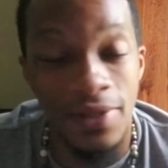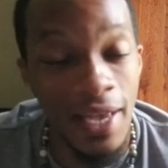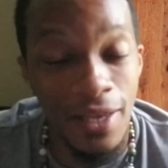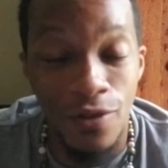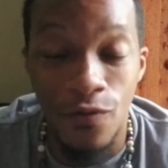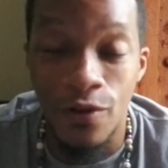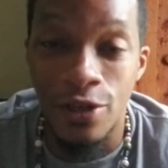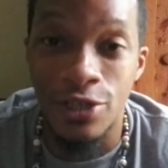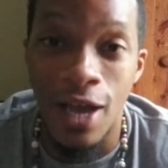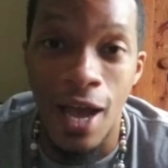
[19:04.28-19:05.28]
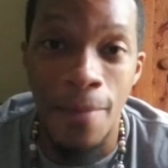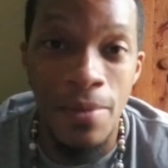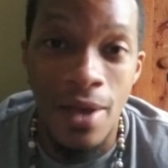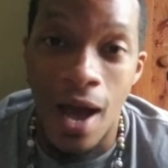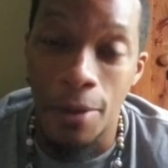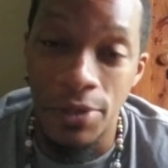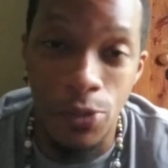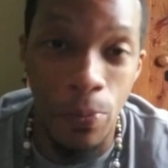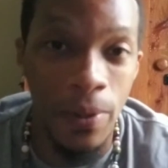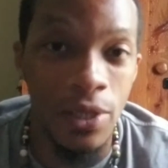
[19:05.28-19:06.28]
thank you for your time. I'll be
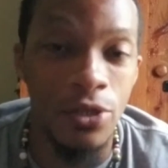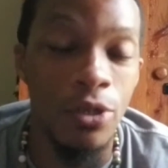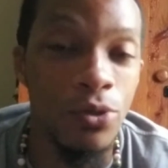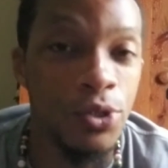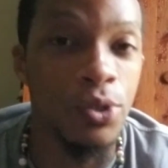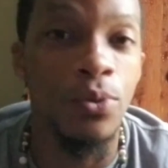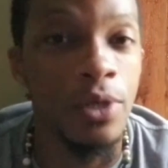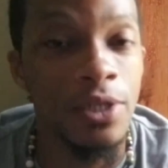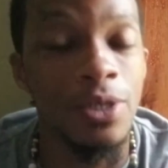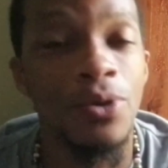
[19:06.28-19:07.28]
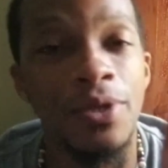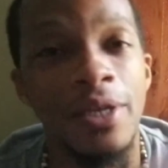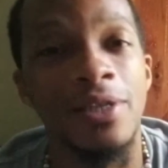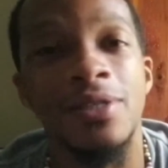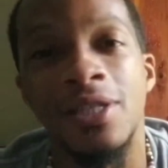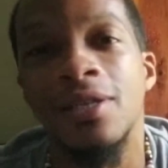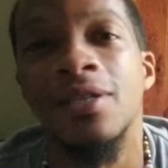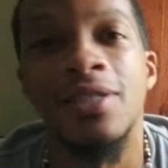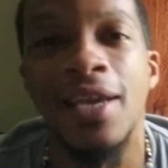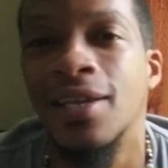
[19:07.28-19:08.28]
speaking to you soon. Until then, continue to
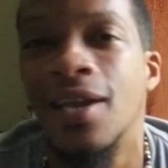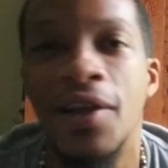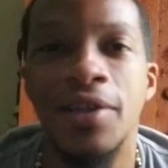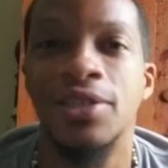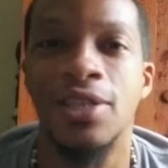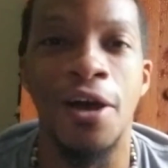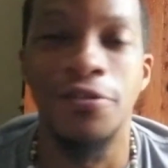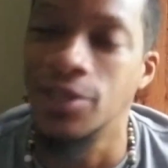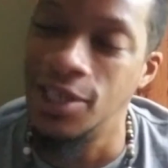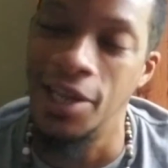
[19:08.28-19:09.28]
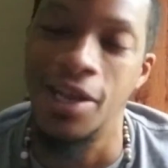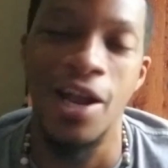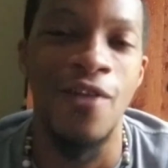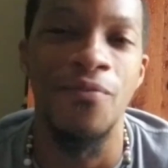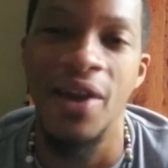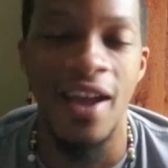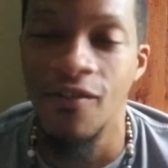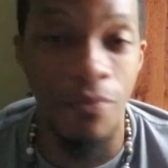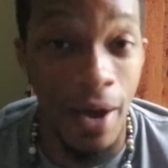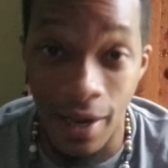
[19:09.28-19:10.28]
take care of yourselves and take care of
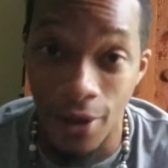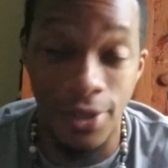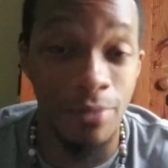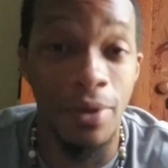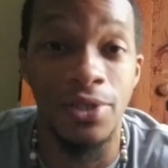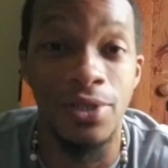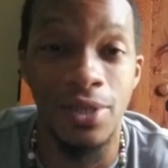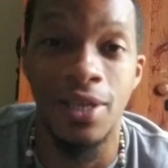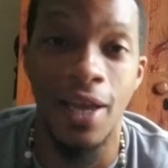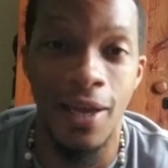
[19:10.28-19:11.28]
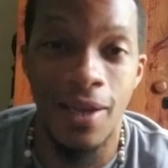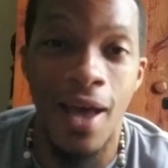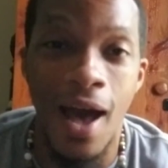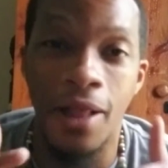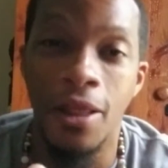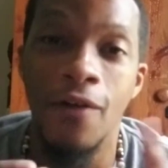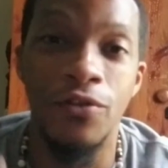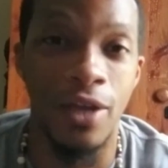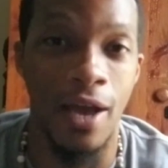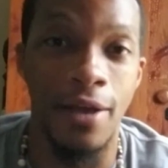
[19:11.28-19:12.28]
everybody else as much as you can. I love you
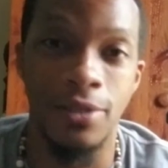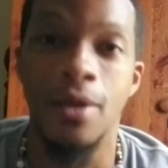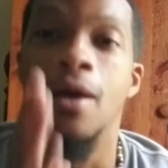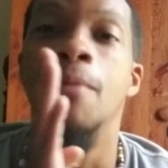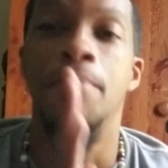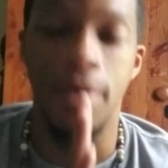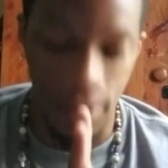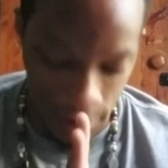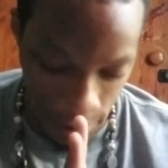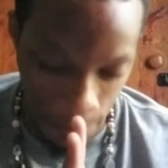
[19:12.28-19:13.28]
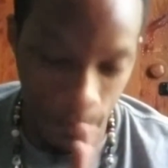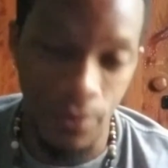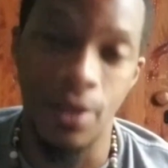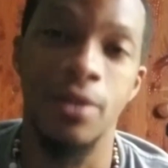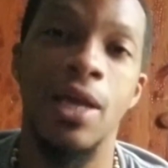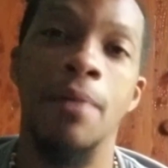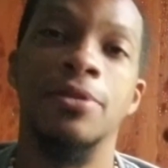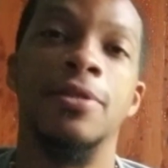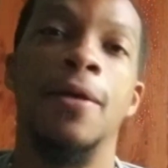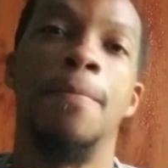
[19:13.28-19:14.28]
guys. Peace.
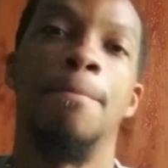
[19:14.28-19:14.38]
Namaste.